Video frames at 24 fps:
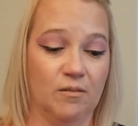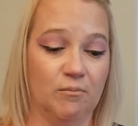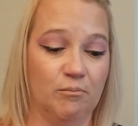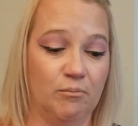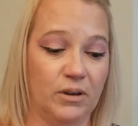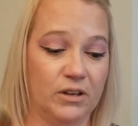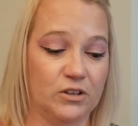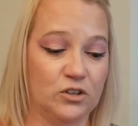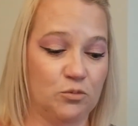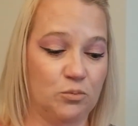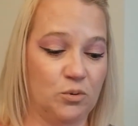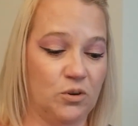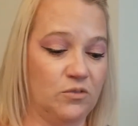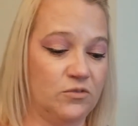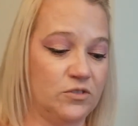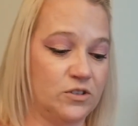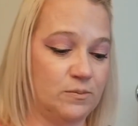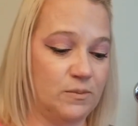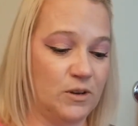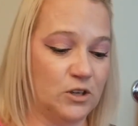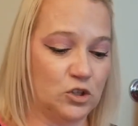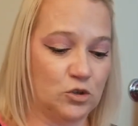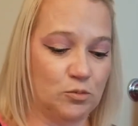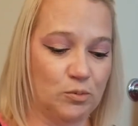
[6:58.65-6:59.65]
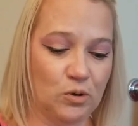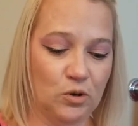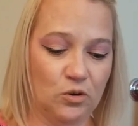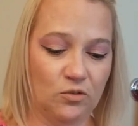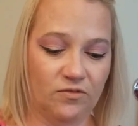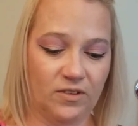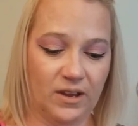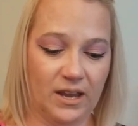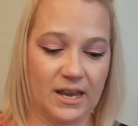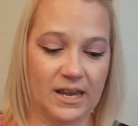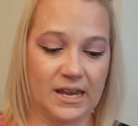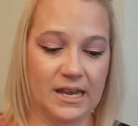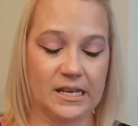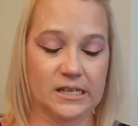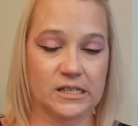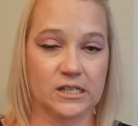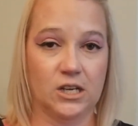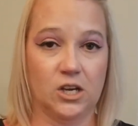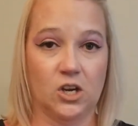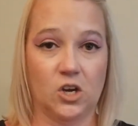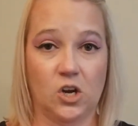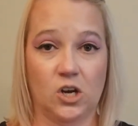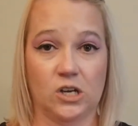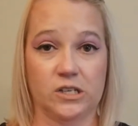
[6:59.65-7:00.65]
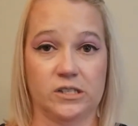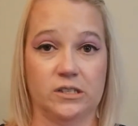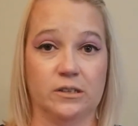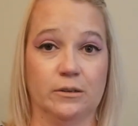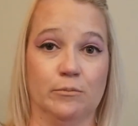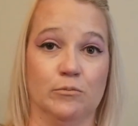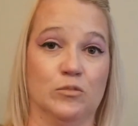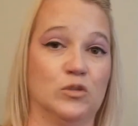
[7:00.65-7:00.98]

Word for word: budge proof, smudge proof, and awesome.